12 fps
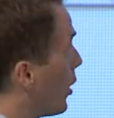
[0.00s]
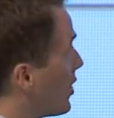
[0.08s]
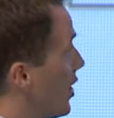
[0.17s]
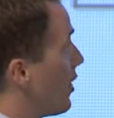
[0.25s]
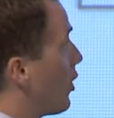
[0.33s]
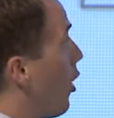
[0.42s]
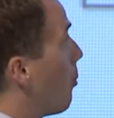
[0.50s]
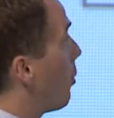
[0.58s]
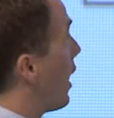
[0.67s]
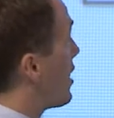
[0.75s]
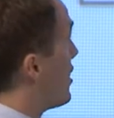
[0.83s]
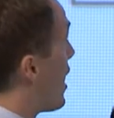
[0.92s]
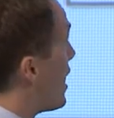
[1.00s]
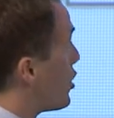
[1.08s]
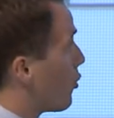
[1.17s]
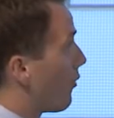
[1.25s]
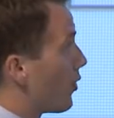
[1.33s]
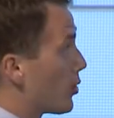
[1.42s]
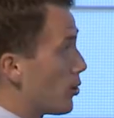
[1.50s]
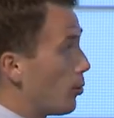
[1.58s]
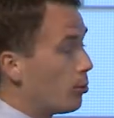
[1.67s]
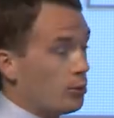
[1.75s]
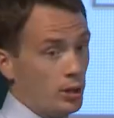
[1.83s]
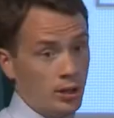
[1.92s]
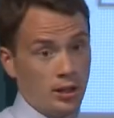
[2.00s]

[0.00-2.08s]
We can see the complex nature of the salt,